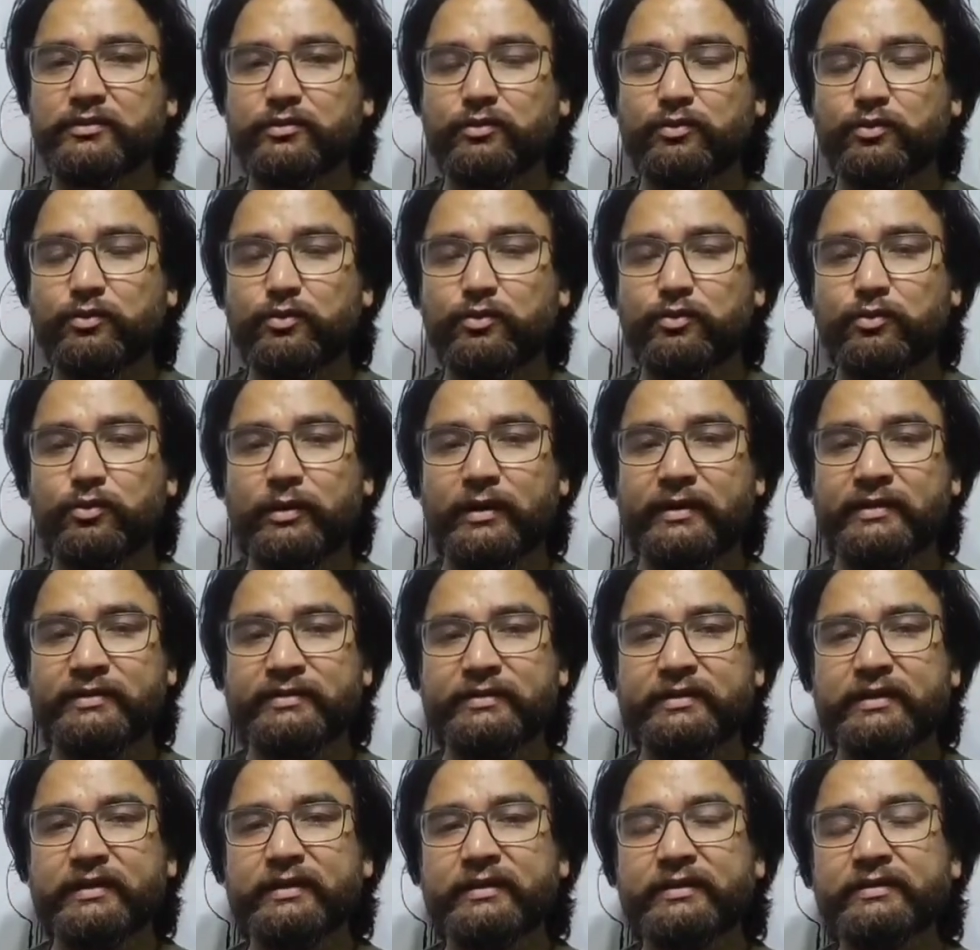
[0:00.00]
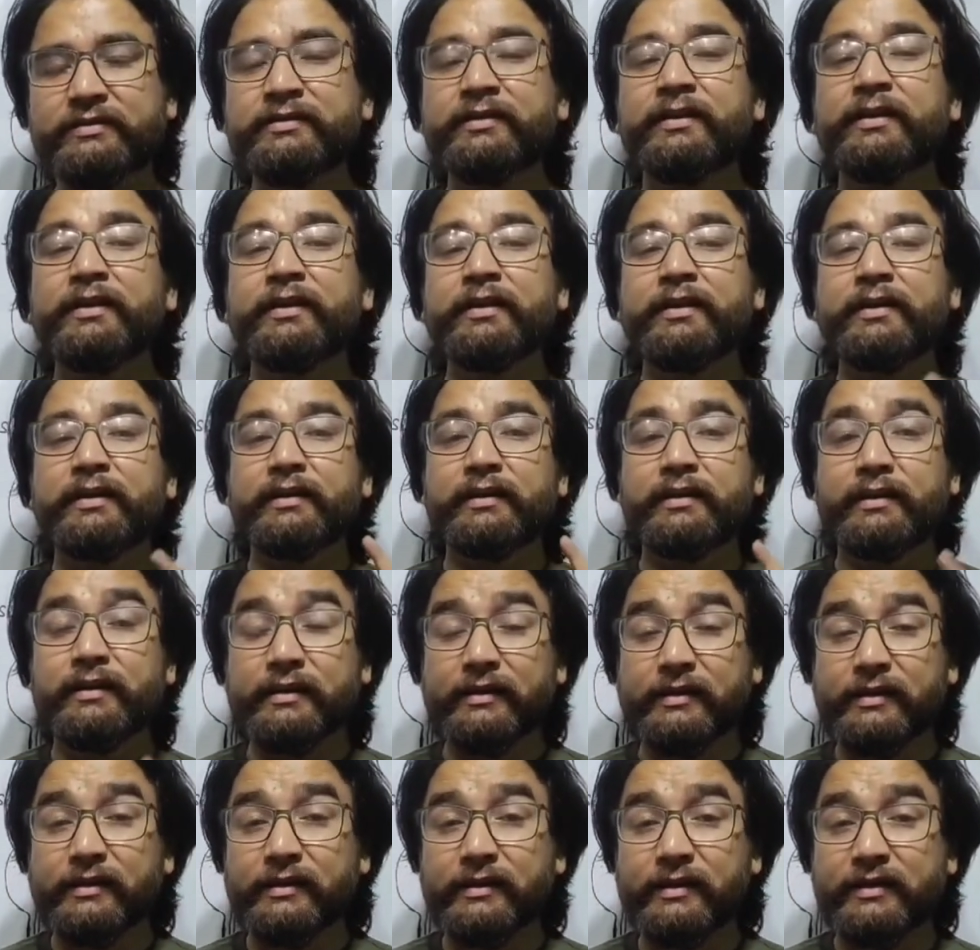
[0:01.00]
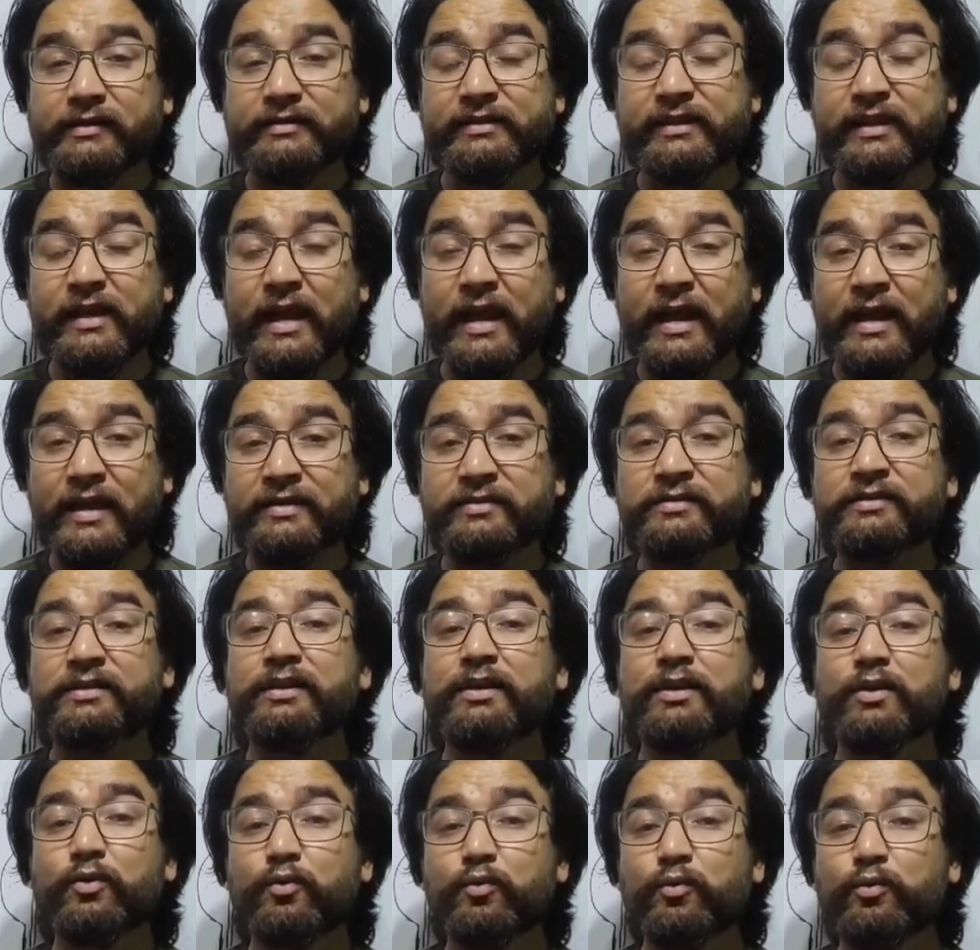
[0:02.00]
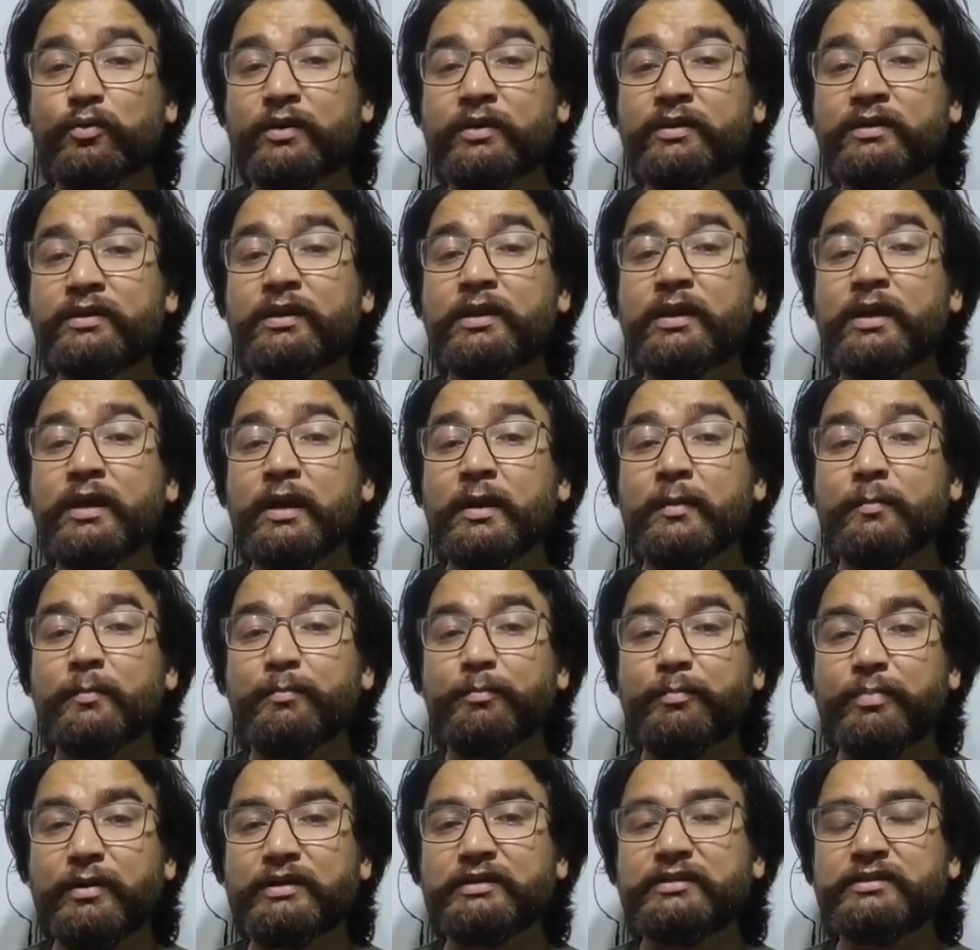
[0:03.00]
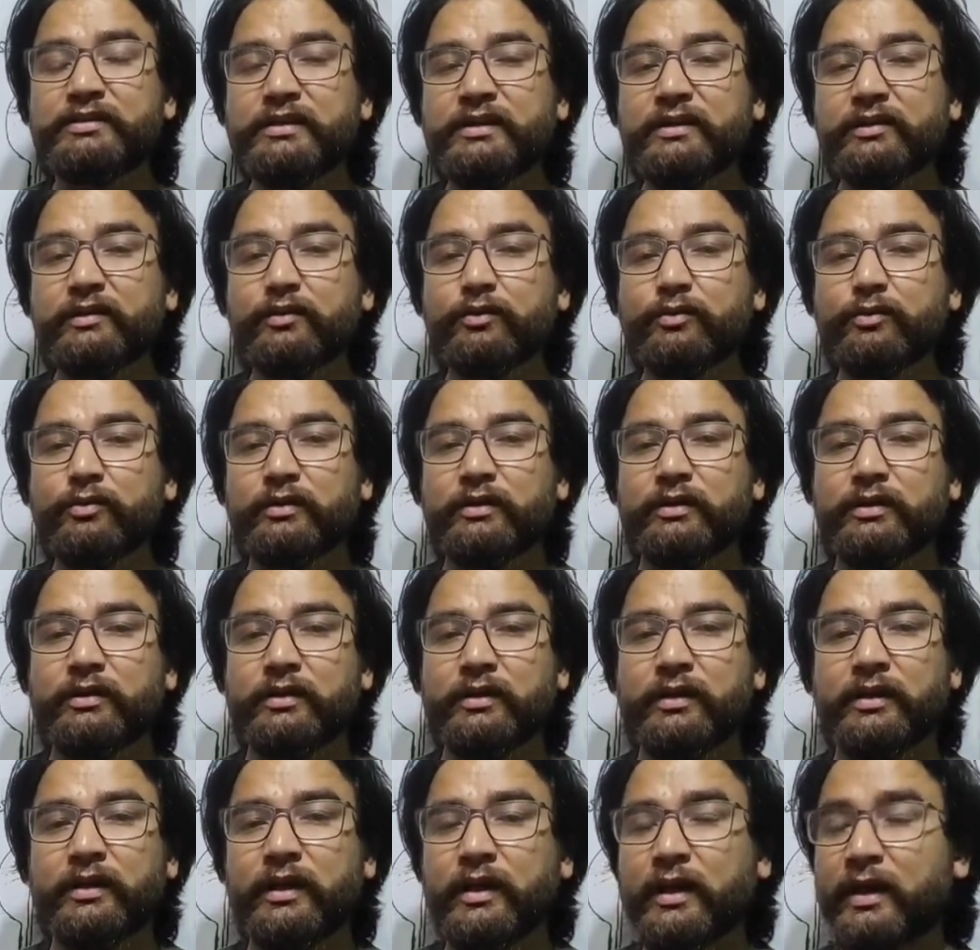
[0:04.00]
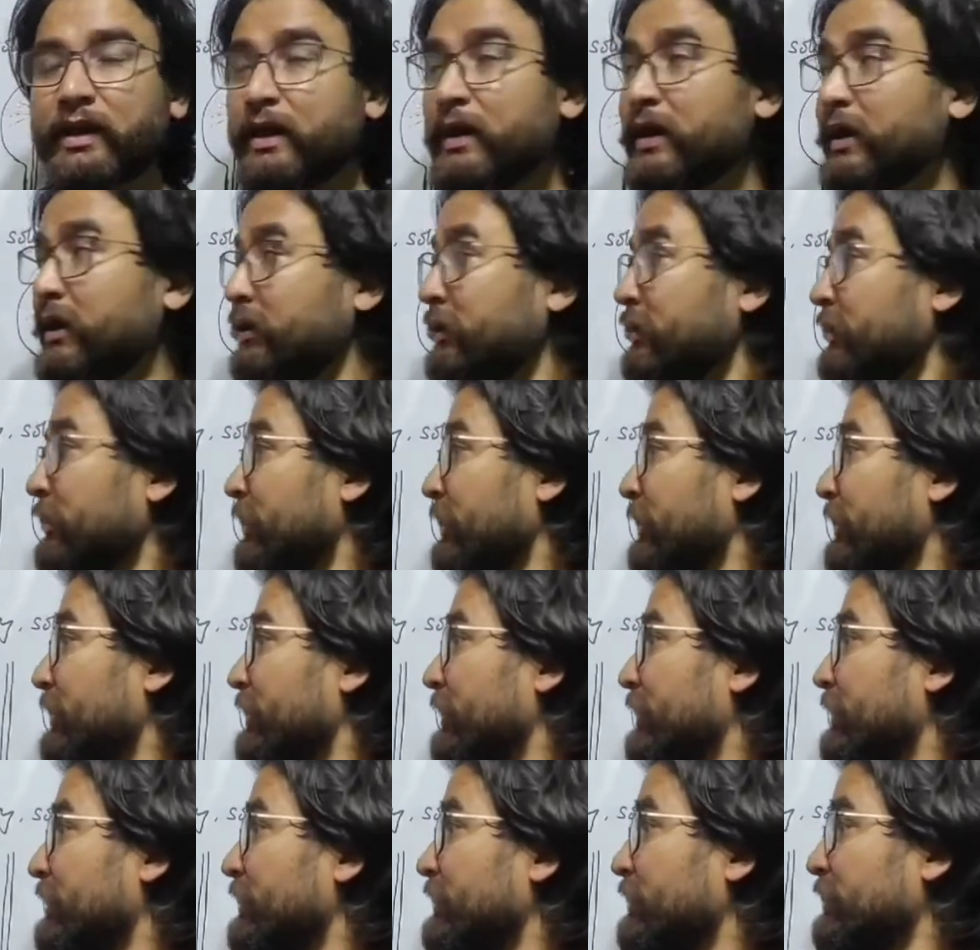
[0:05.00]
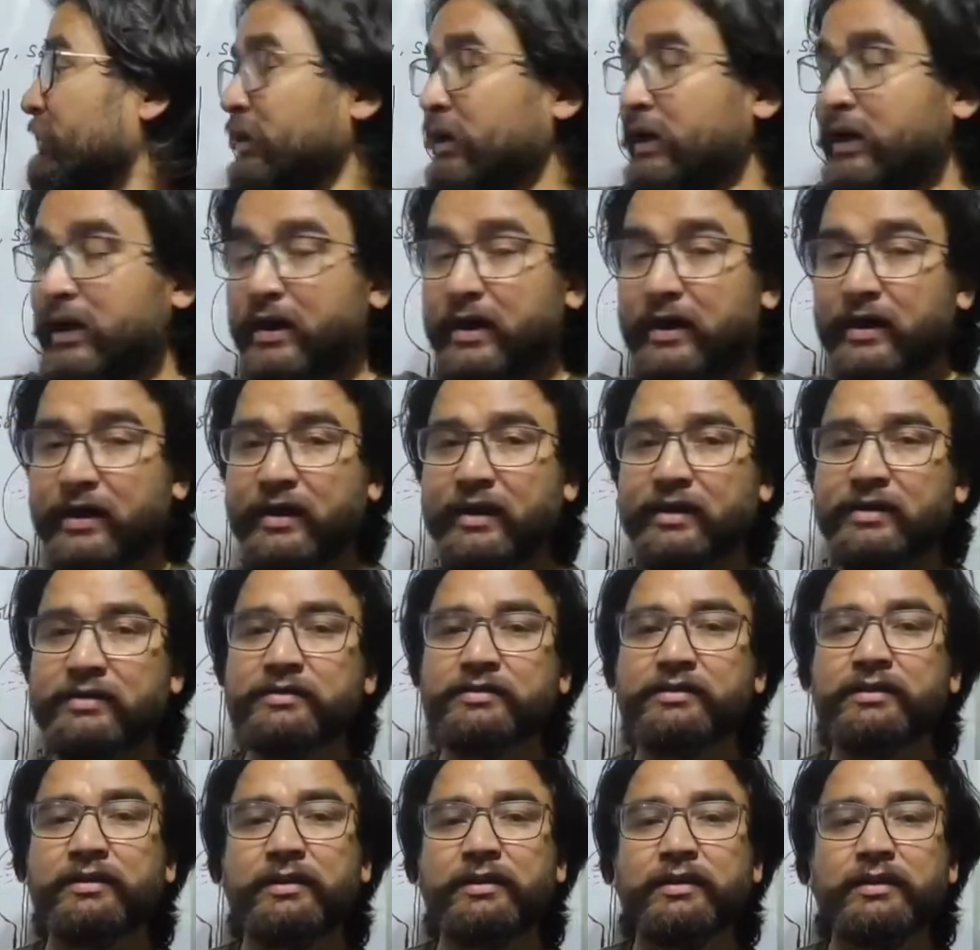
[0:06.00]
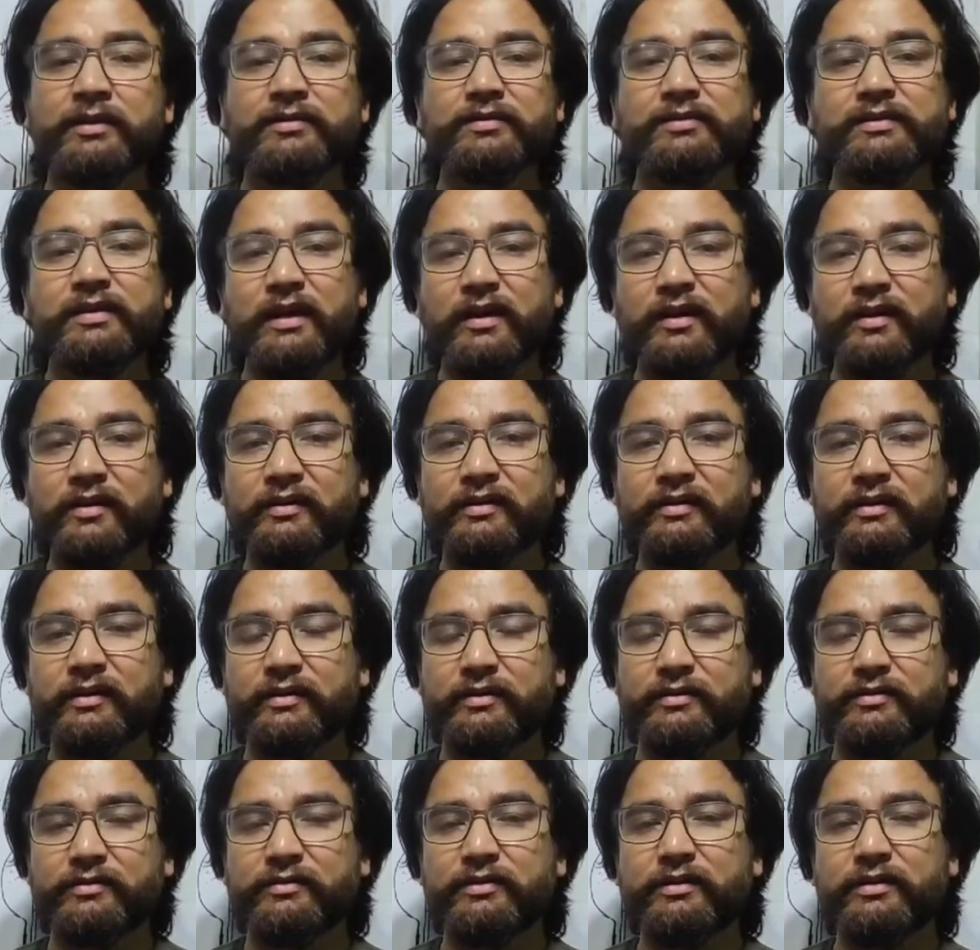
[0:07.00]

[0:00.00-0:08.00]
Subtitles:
So HCl is colorless gas with pungent odor and it has sour taste.